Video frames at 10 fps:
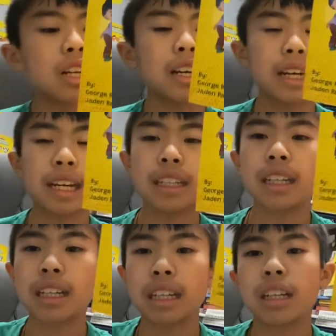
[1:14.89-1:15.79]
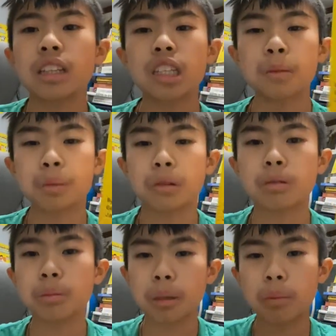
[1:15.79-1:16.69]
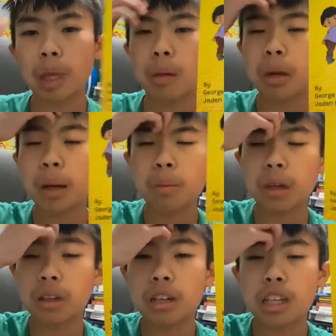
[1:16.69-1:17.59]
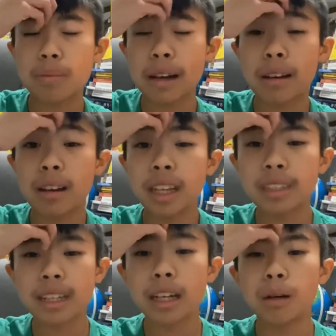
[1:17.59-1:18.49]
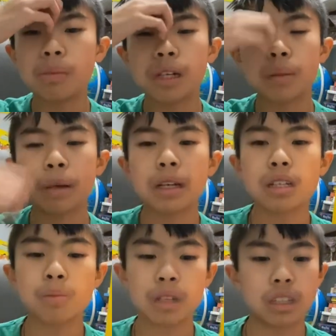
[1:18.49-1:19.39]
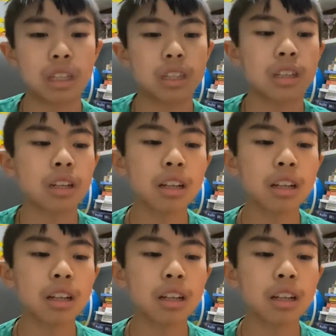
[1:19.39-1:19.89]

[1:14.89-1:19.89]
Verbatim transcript: And I a kid, this is a book written by me and my brother, and it's about how kids can help in their parents' business.